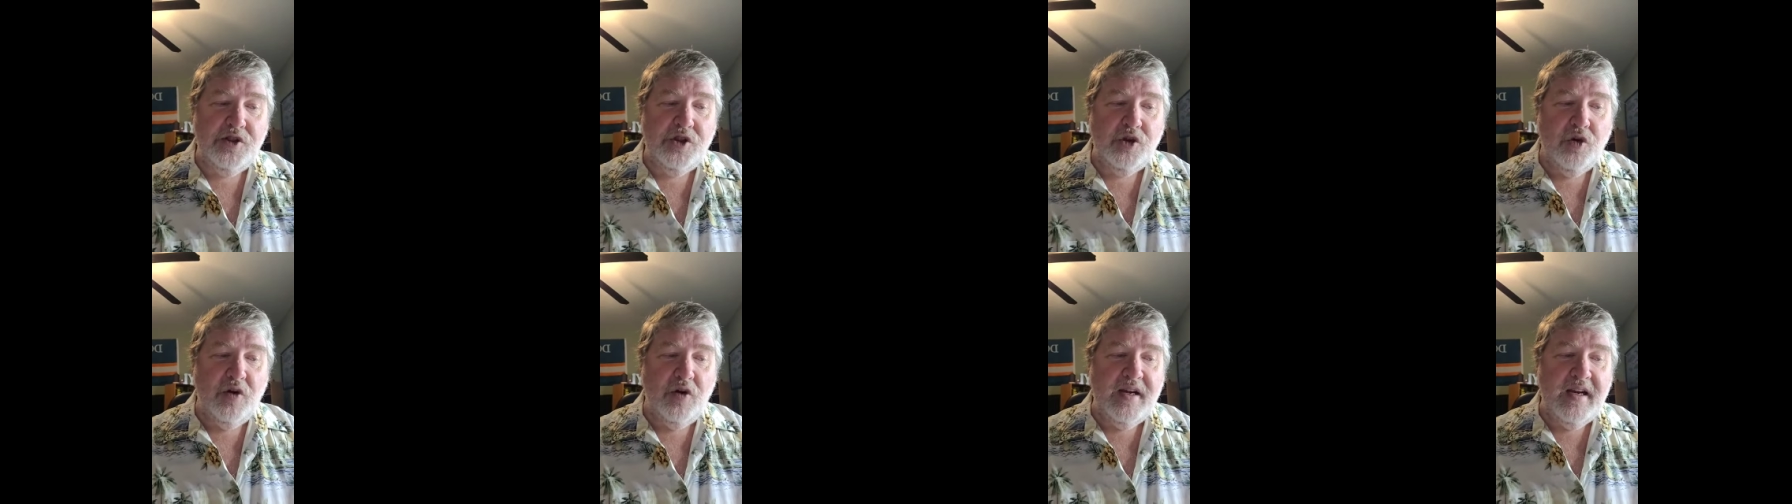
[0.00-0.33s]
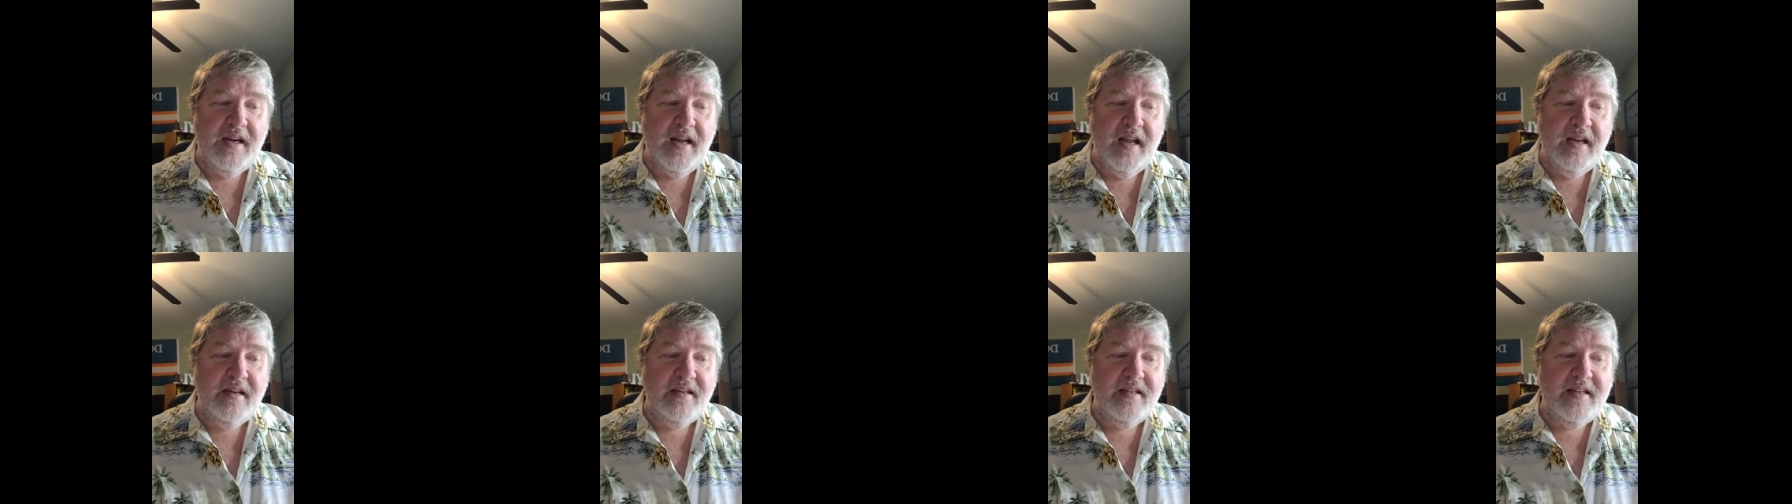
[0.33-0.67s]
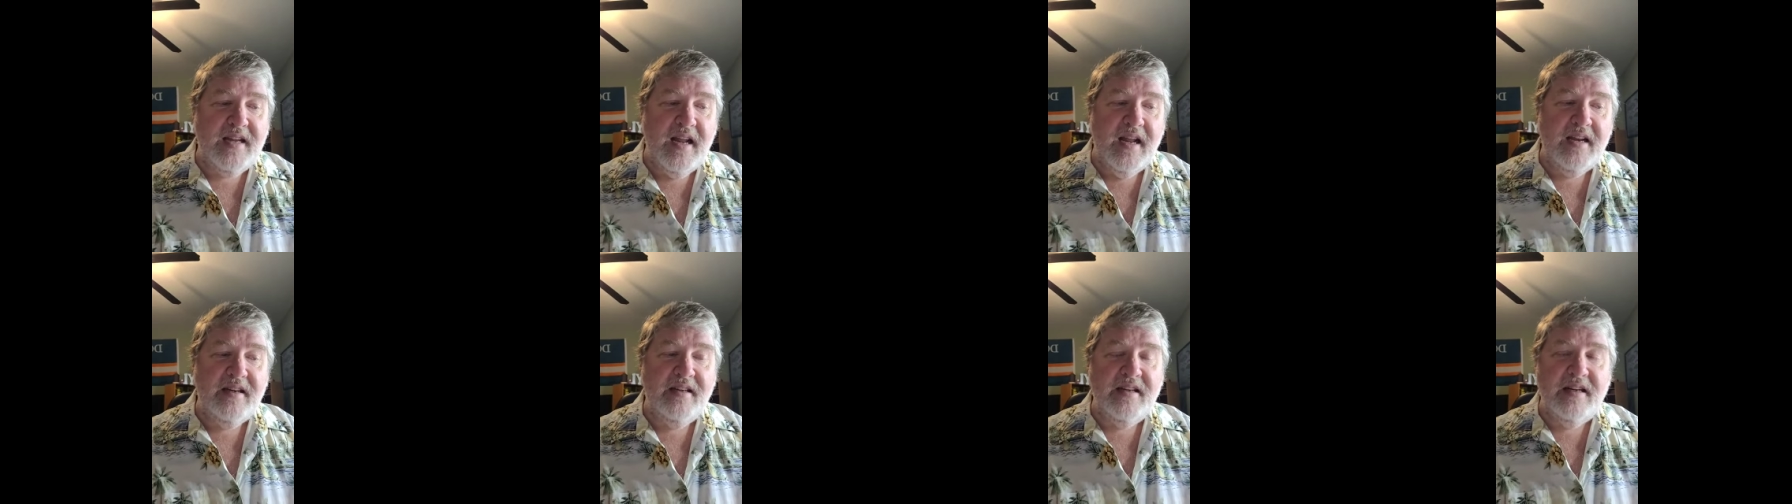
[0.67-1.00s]
joint, and
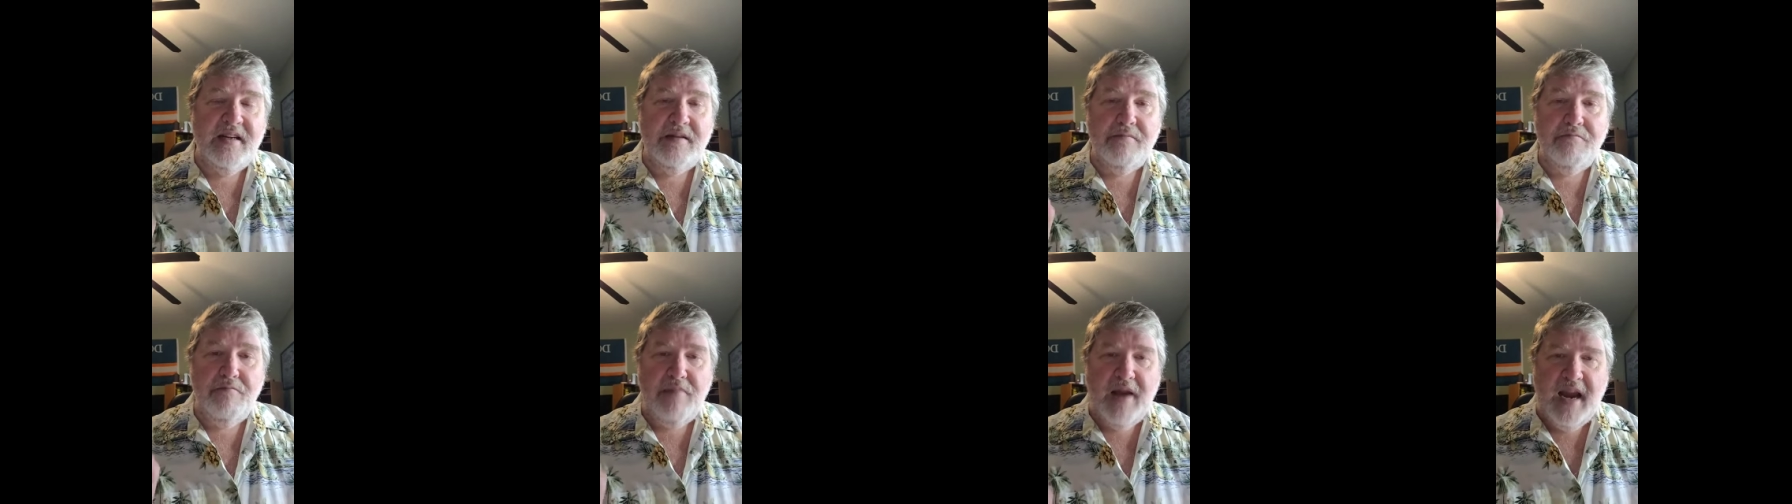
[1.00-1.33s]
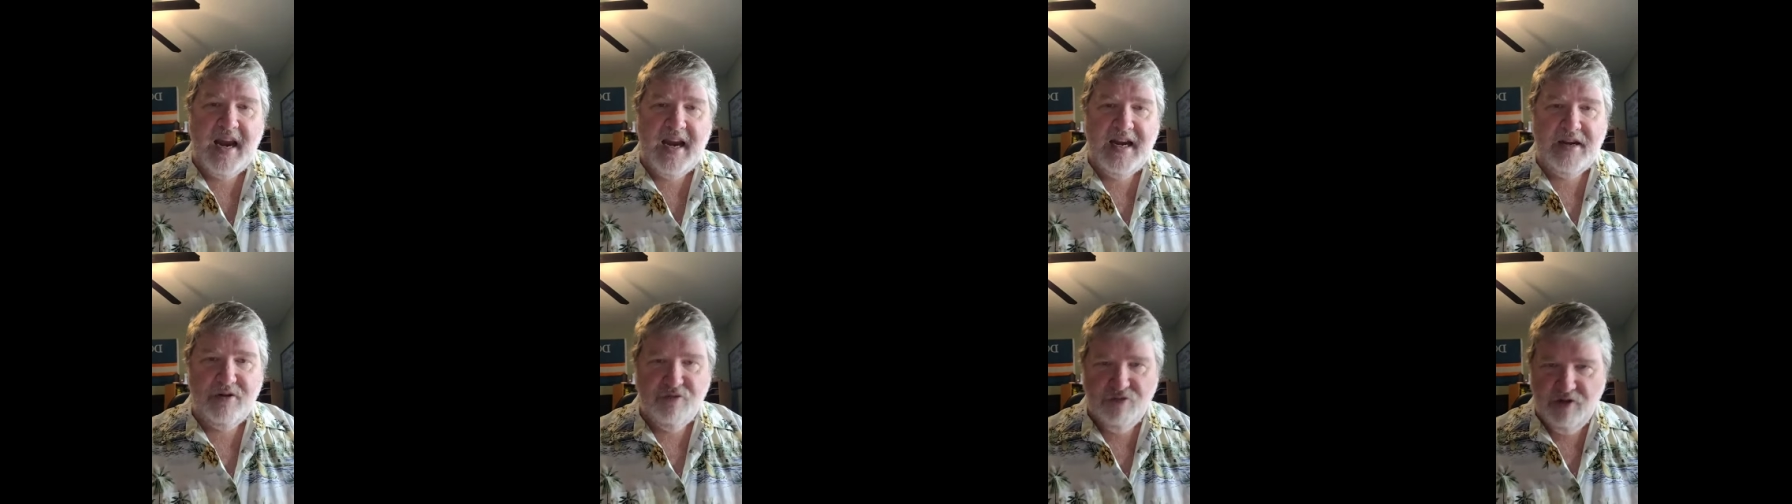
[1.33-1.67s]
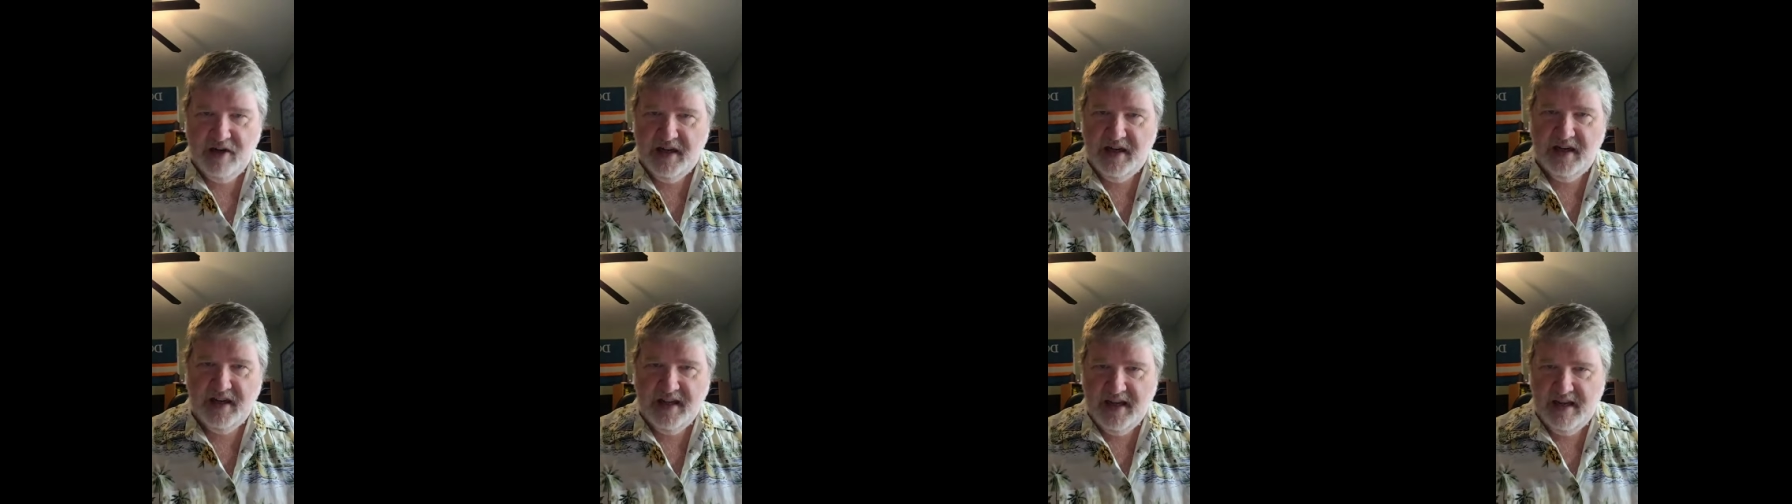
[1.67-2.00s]
tendon pain
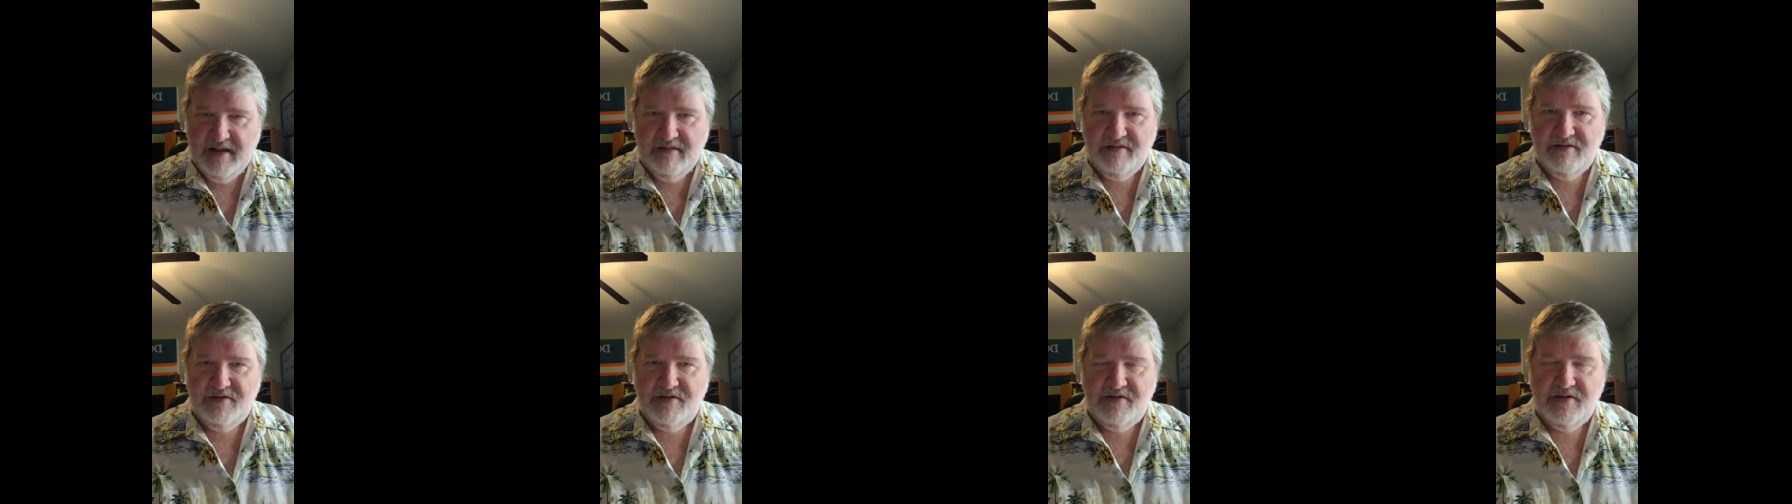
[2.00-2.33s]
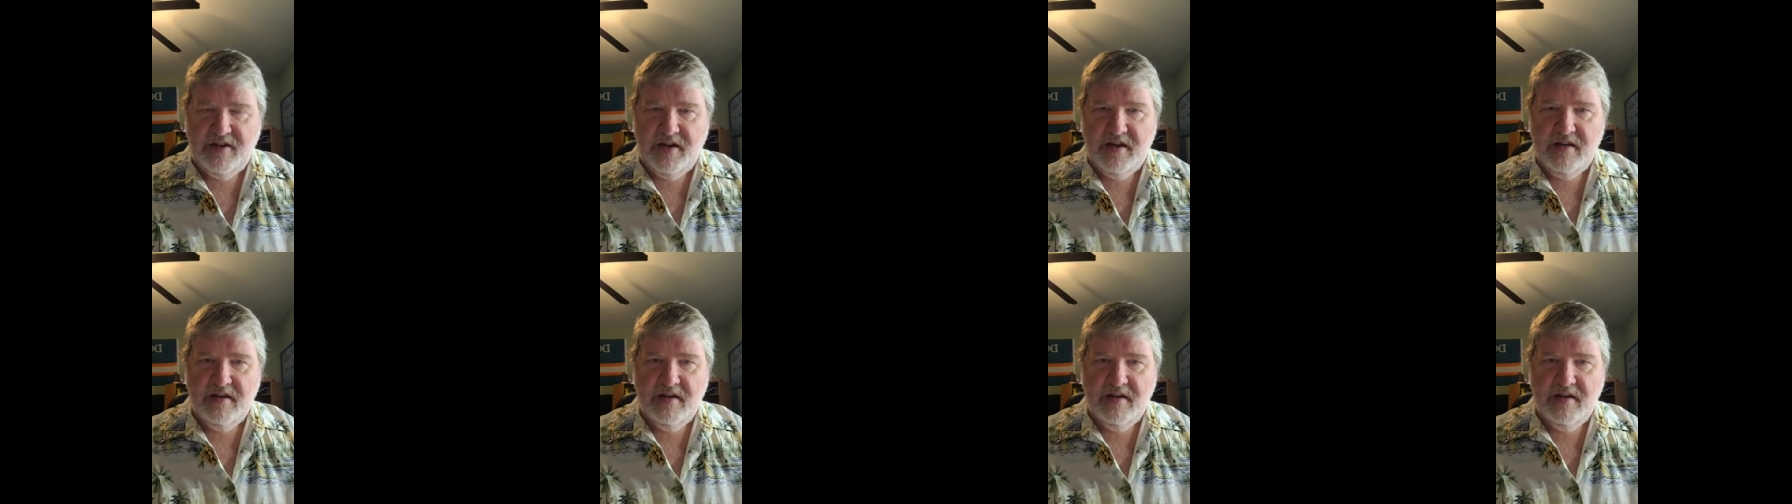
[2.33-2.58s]
relief